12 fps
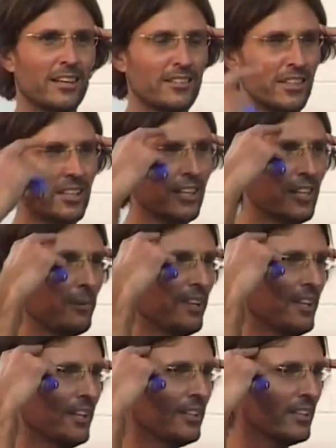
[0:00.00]
dealing
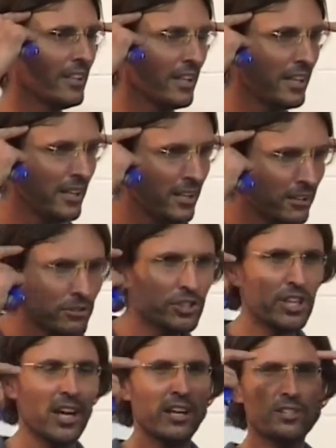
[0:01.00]
with it here,
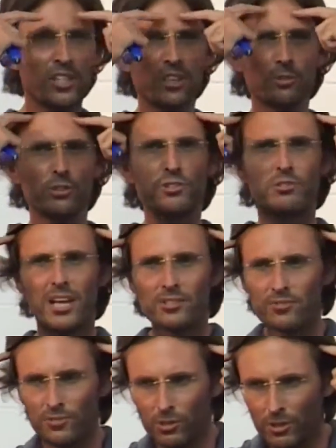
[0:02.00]
changing or
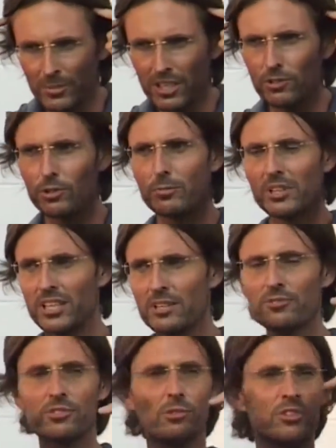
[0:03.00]
transforming your
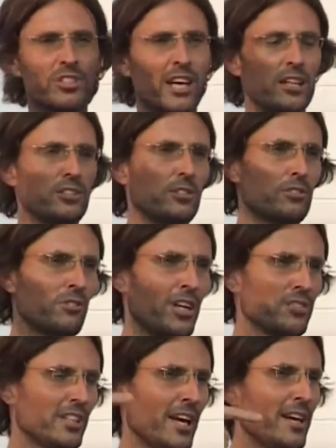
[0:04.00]
beliefs or changing or
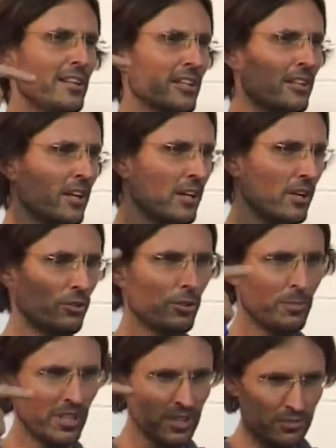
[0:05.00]
translating your
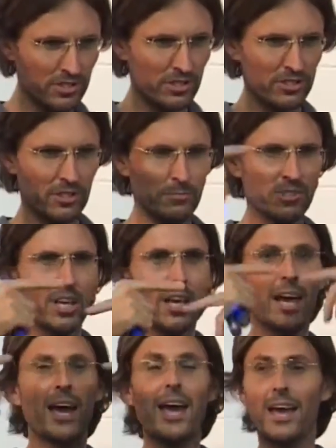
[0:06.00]
belief systems,
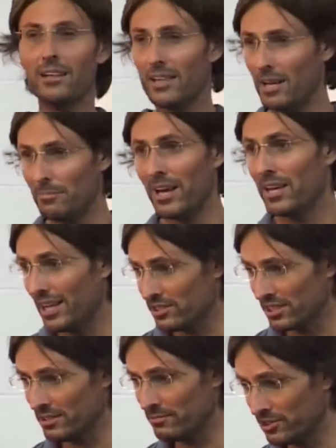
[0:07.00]
and that may
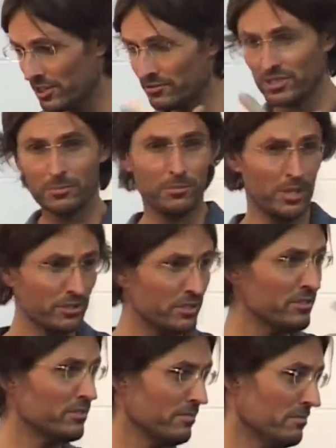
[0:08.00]
actually shift some
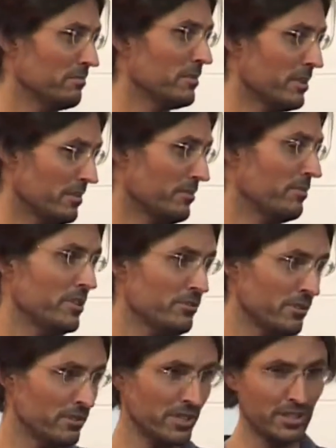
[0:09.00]
emotions. It's very
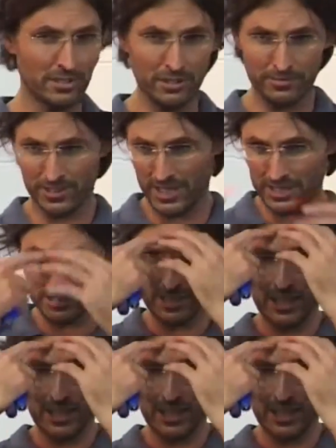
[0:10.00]
true that it often does,